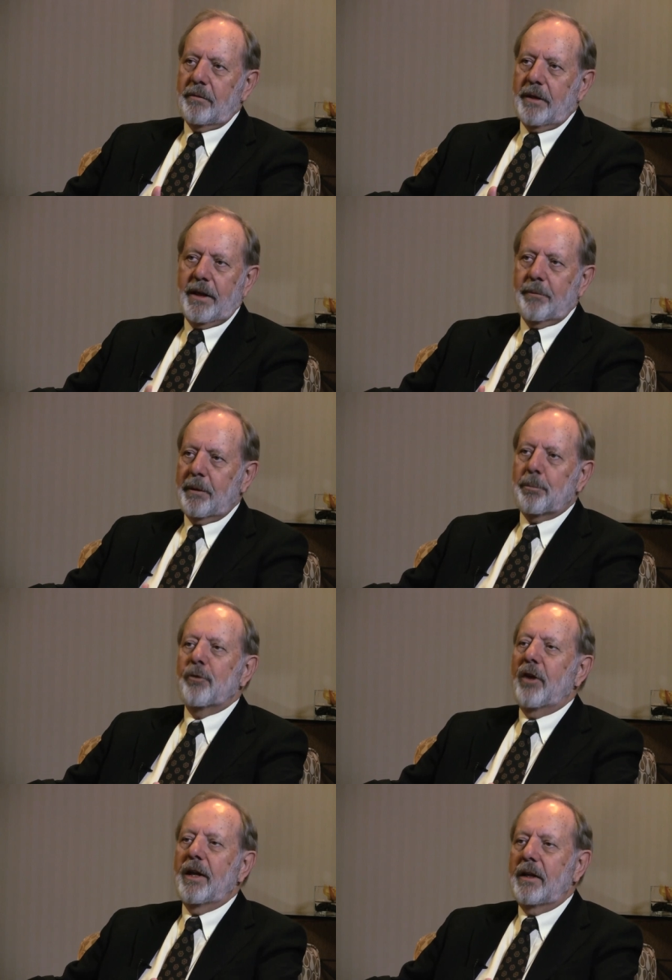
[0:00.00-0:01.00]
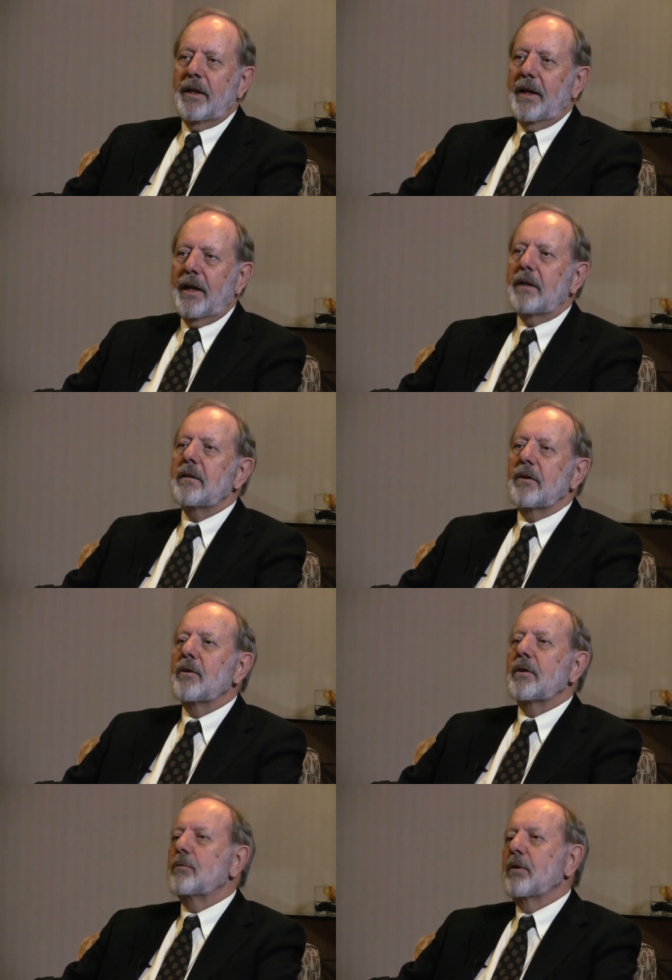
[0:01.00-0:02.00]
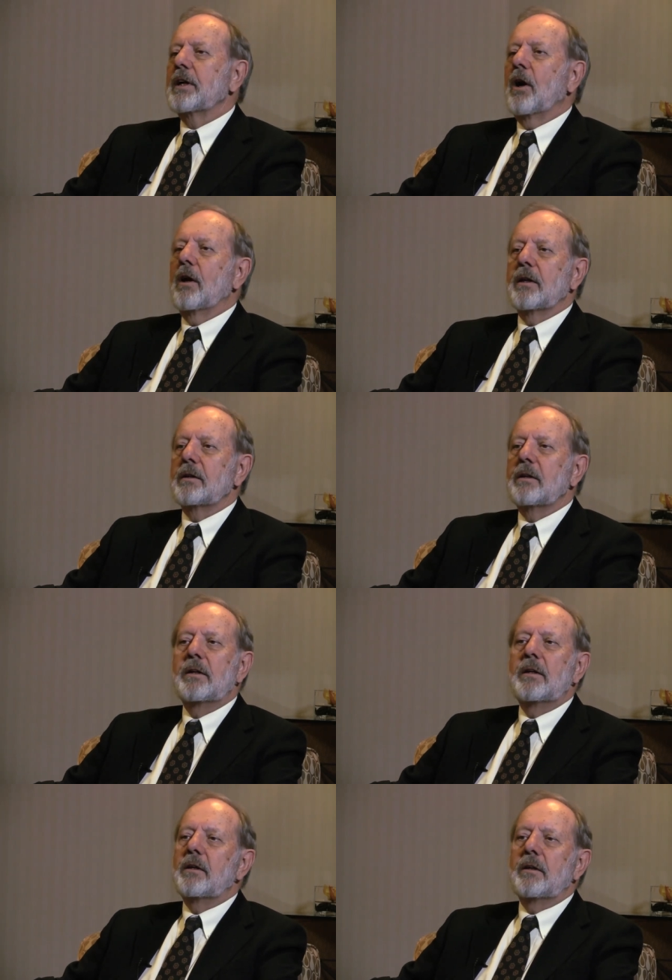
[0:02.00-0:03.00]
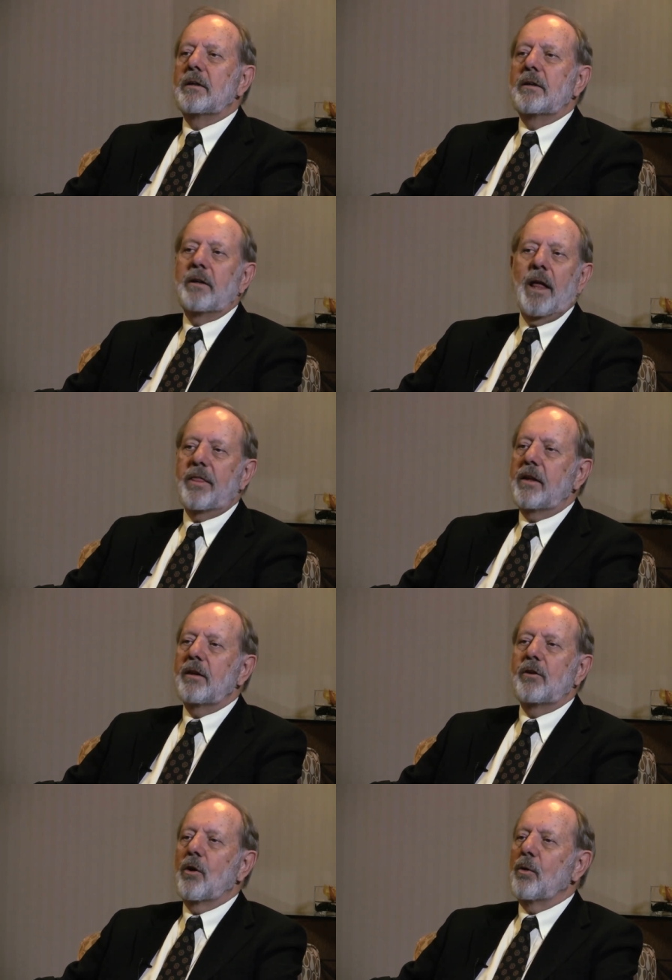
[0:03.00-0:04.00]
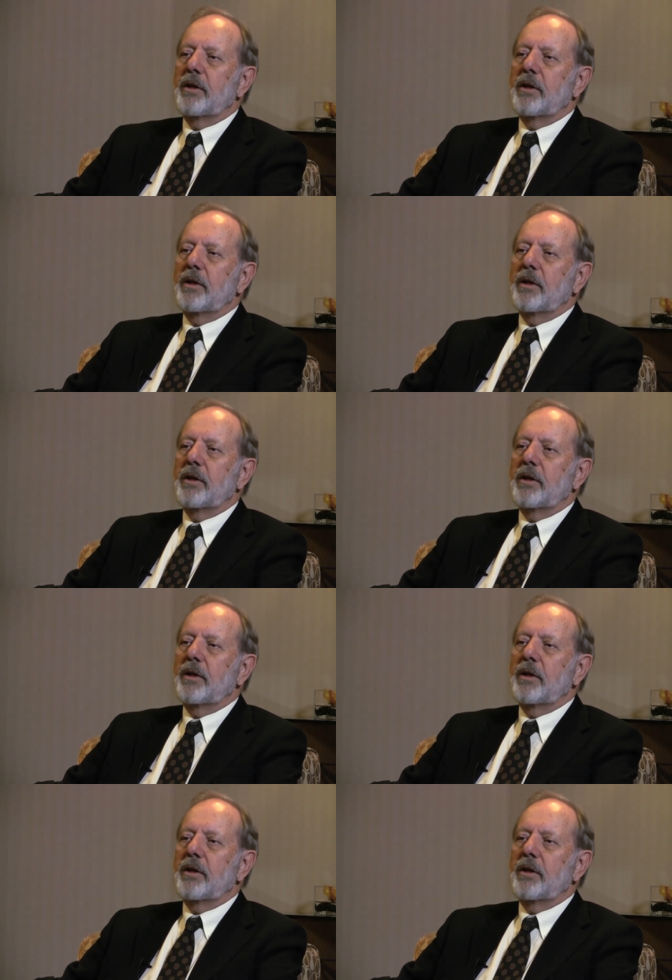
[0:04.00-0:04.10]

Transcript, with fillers: It can be presented again, you could recall it, nothing, no